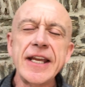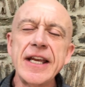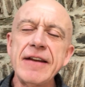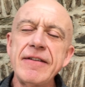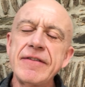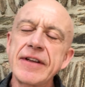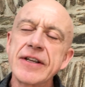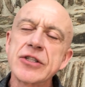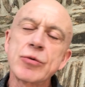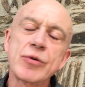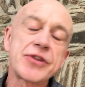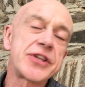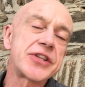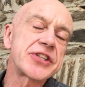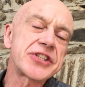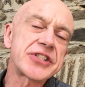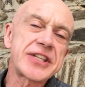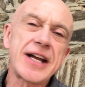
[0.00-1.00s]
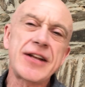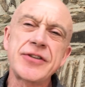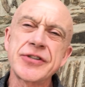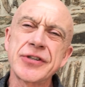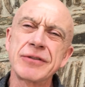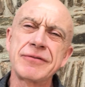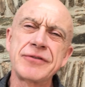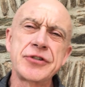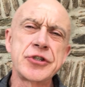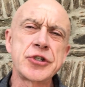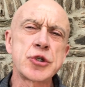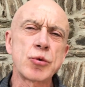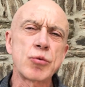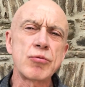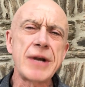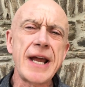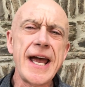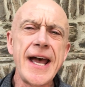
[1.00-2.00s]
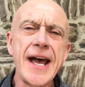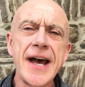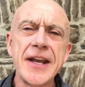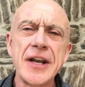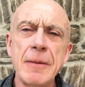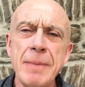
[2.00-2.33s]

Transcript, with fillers: evenings with this sense of dread